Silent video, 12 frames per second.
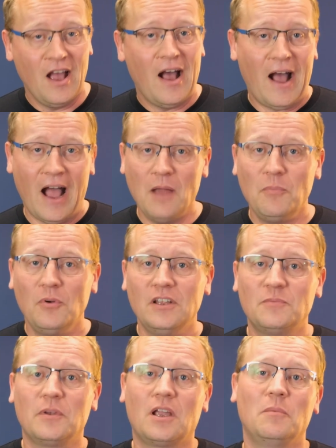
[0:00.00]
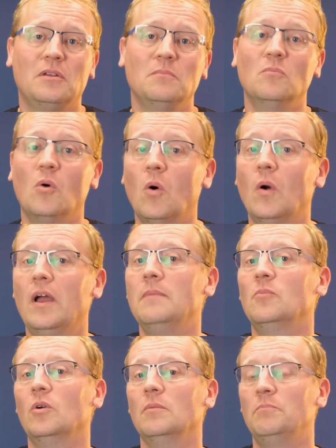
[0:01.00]
Hybrid is becoming more and
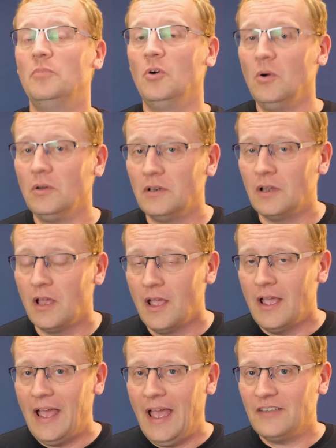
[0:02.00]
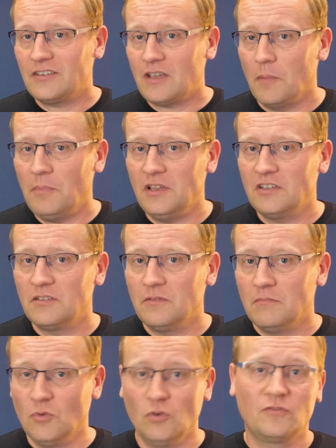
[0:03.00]
more important as companies
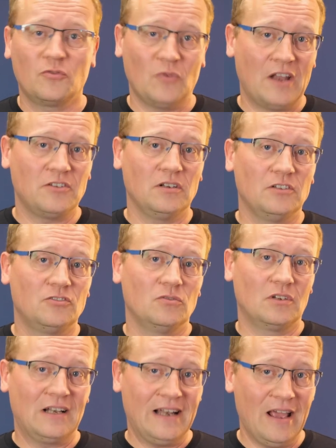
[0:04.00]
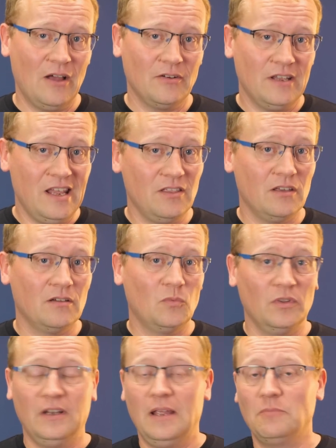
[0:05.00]
move gradually to the cloud, either
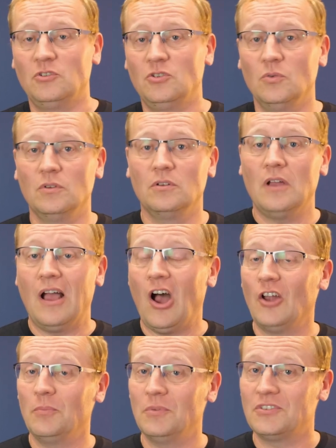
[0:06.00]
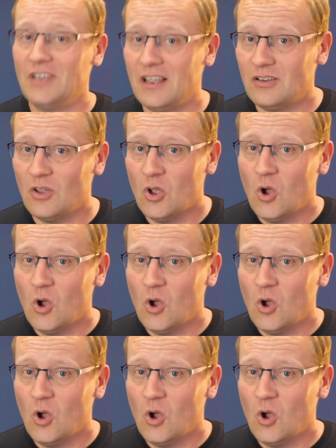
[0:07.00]
with an aim to do it 100%